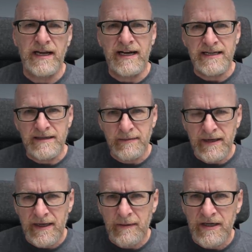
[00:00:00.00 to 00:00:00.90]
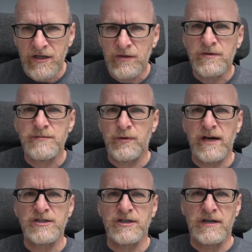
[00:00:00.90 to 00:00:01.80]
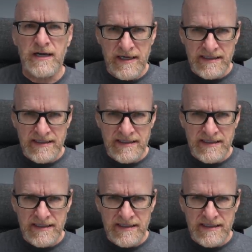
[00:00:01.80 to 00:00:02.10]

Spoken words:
and it can become a huge pressure